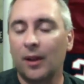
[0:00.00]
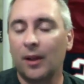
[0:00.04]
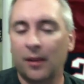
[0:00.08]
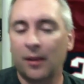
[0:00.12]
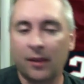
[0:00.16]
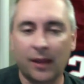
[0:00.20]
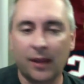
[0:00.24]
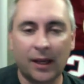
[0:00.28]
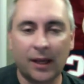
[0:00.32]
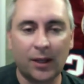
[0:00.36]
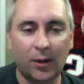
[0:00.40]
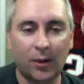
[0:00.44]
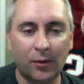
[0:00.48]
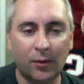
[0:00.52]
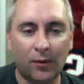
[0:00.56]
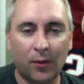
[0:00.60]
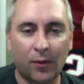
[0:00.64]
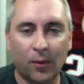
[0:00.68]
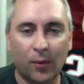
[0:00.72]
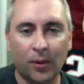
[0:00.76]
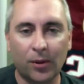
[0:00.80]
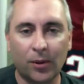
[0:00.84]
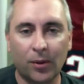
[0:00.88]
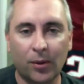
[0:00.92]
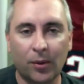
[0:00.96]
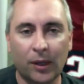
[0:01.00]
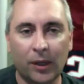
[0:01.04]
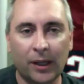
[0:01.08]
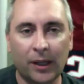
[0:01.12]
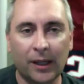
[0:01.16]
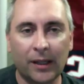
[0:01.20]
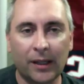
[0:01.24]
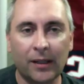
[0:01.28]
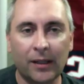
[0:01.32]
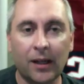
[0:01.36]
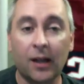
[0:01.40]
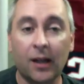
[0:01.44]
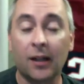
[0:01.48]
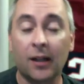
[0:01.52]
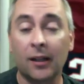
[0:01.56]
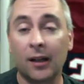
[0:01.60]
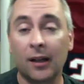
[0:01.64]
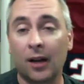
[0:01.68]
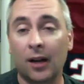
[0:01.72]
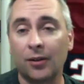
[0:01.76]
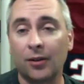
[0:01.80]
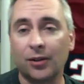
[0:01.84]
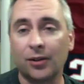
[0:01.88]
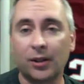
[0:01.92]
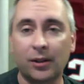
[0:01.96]
Thank you for tuning in.
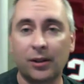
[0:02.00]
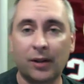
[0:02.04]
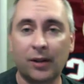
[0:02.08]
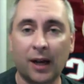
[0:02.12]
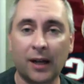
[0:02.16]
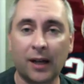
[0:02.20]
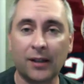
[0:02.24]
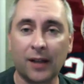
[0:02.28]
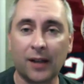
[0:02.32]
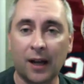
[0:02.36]
I'll see you guys